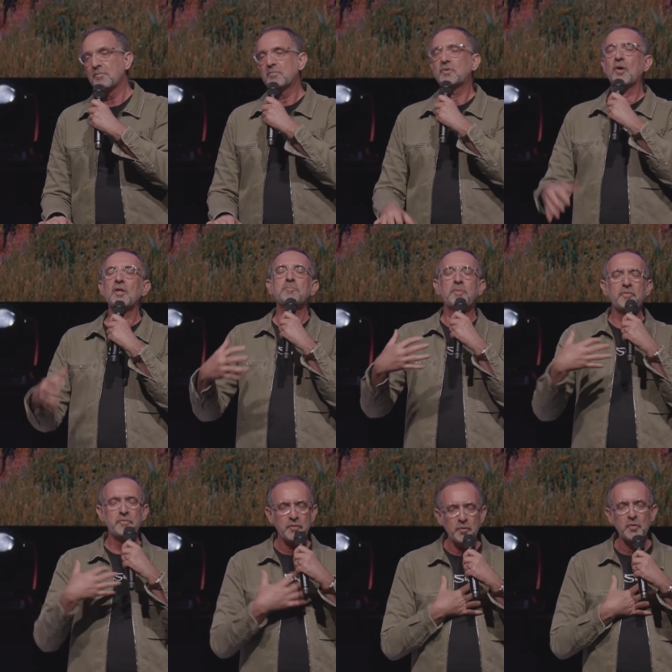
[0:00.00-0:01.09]
God's
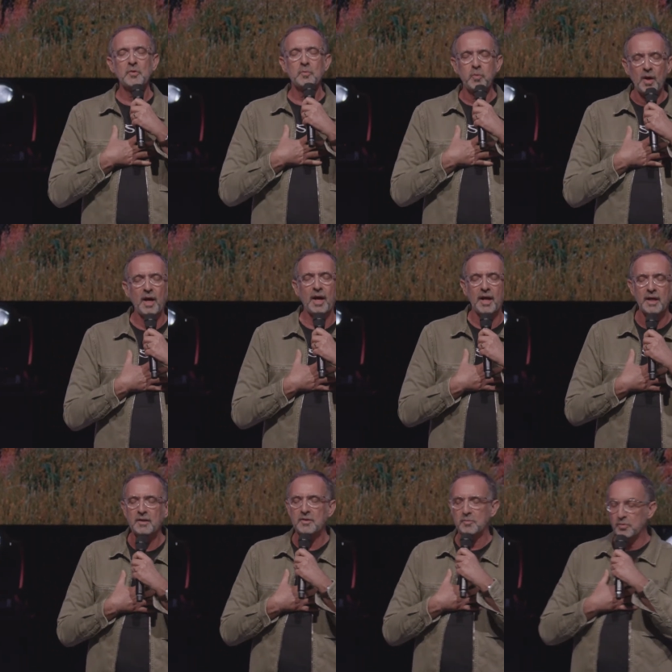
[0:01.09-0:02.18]
preferred way
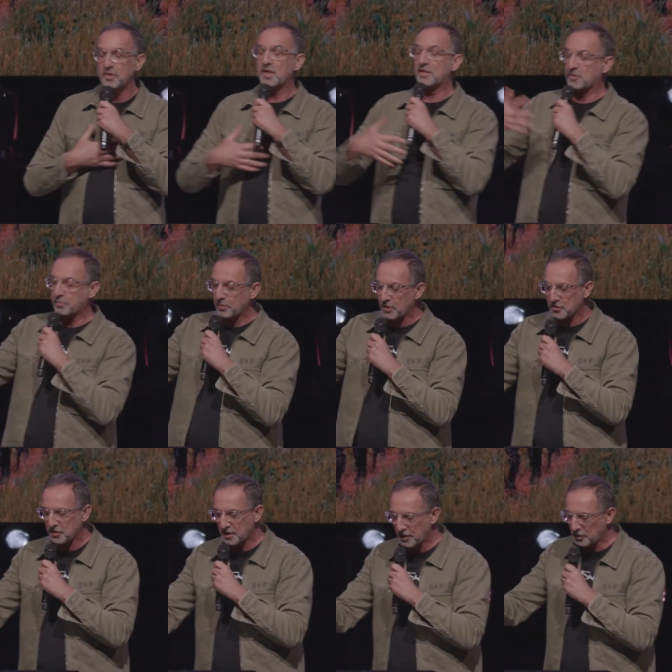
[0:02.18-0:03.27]
to bring
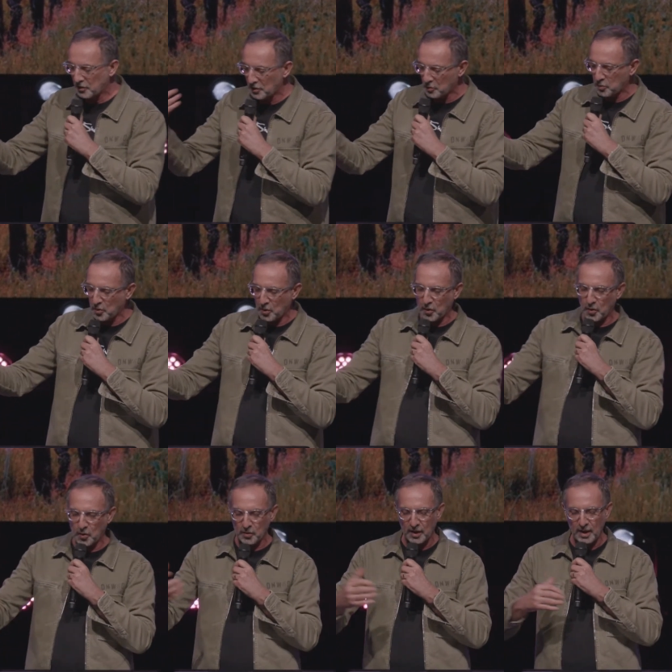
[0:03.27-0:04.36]
expression into the
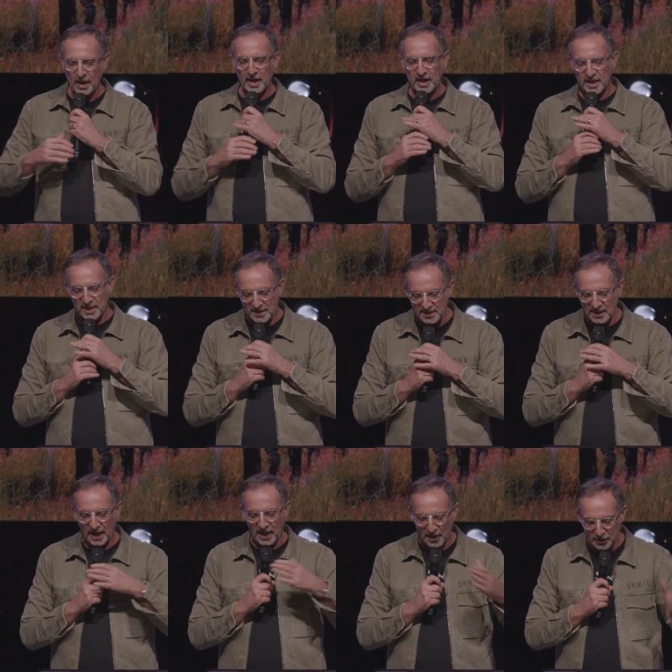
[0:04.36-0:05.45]
world is
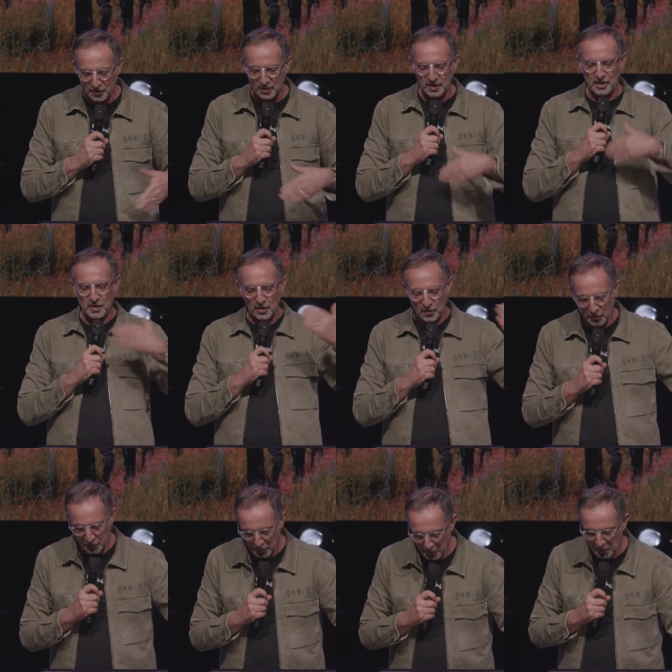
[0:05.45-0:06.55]
actually
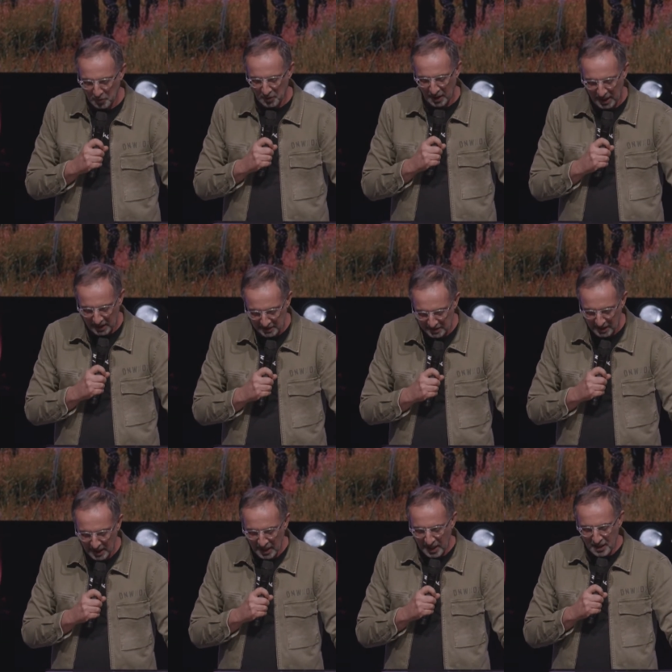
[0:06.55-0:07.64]
through us.
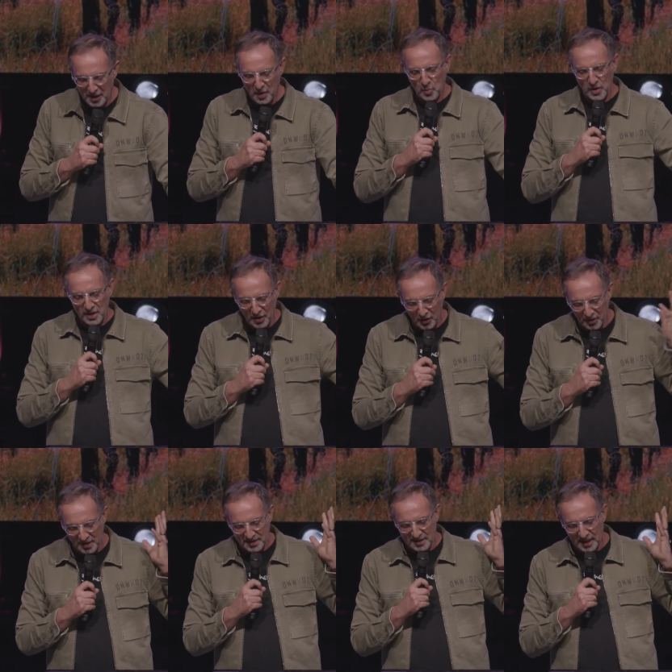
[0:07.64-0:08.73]
And then we
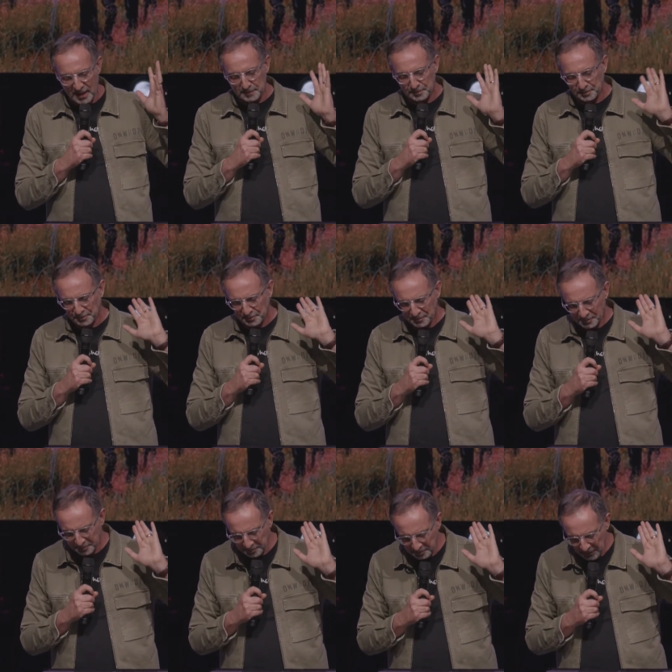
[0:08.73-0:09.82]
notice that
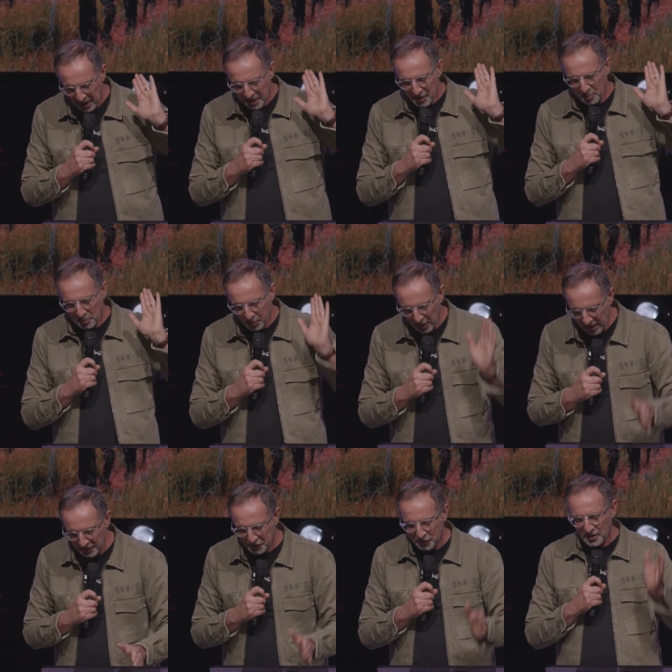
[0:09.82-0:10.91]
the
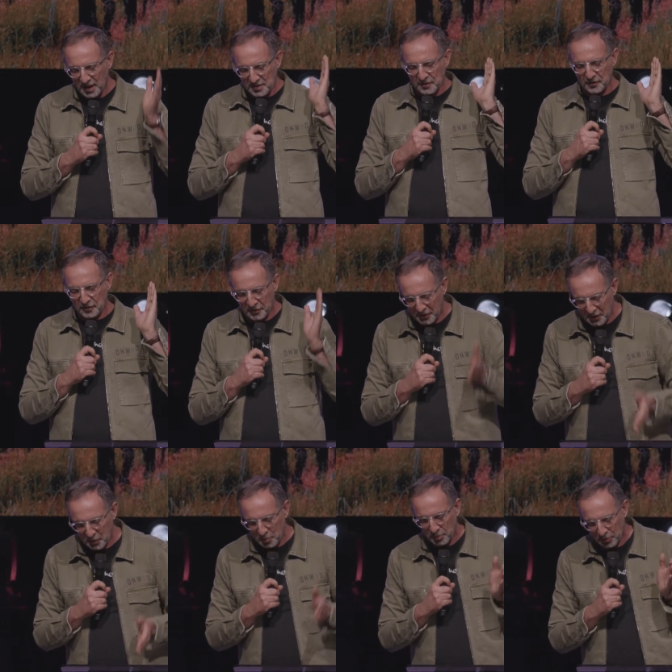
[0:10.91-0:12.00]
branch doesn't
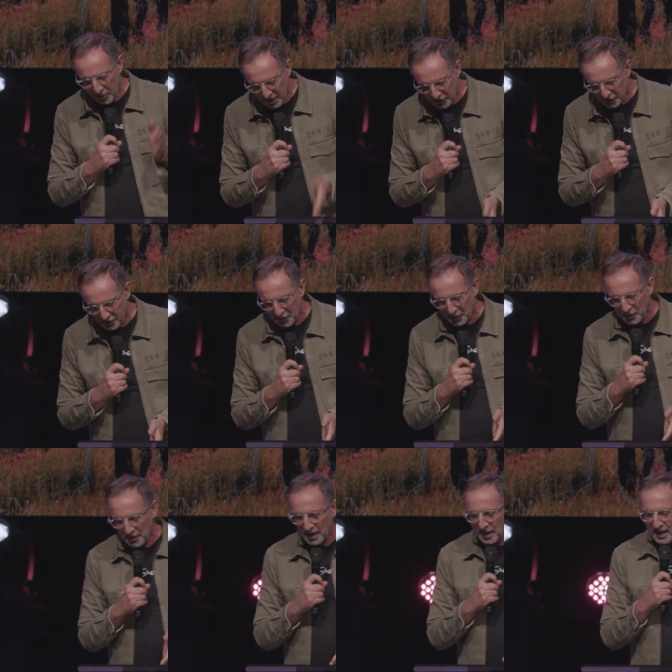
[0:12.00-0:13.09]
feel pressure
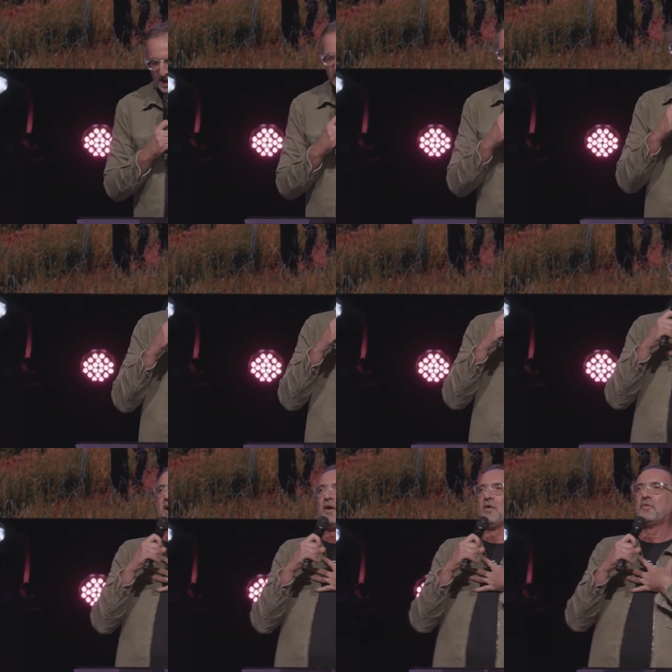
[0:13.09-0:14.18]
in
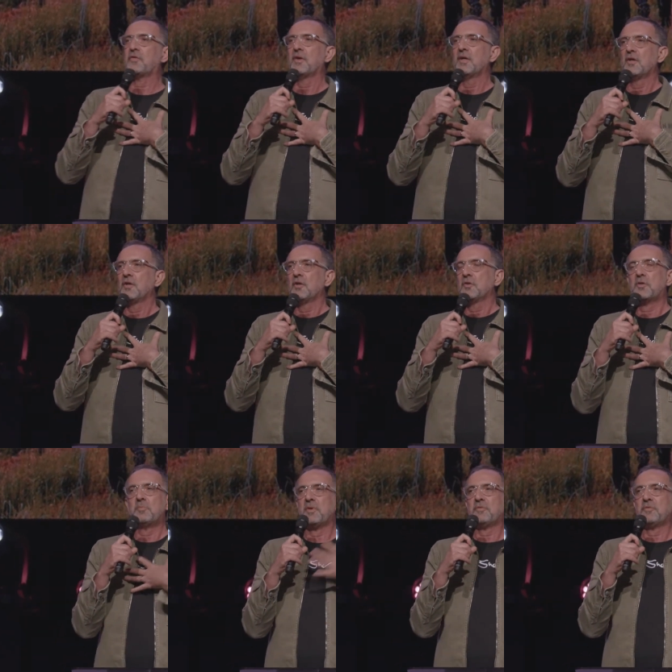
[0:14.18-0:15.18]
itself to be